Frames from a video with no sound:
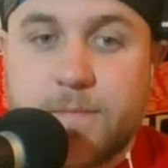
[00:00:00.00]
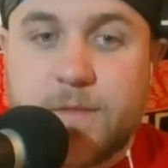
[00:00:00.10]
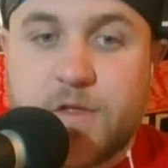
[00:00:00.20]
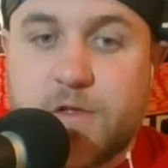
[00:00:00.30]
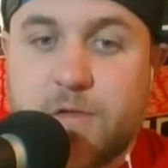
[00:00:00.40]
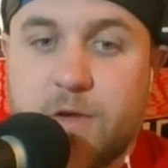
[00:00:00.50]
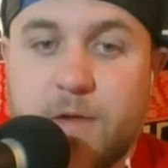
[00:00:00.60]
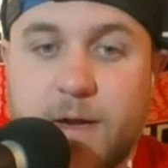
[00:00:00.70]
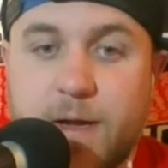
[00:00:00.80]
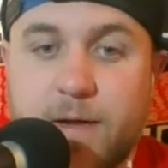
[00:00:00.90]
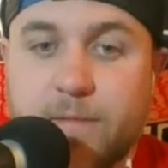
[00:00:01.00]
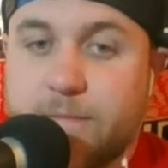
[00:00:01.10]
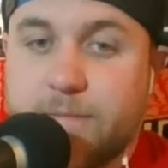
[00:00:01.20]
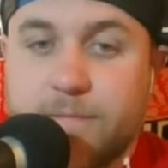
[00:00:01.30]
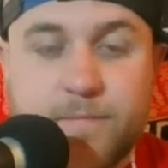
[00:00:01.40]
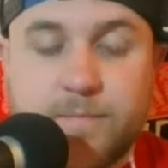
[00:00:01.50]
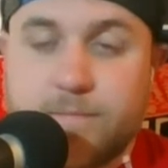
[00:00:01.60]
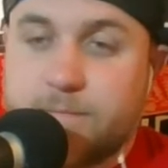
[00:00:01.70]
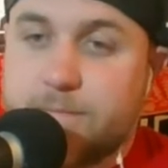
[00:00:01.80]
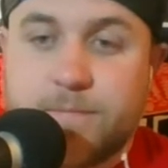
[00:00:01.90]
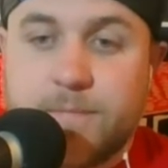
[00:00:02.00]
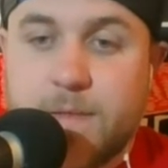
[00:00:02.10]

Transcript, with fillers: just too good right now. Bringing it places.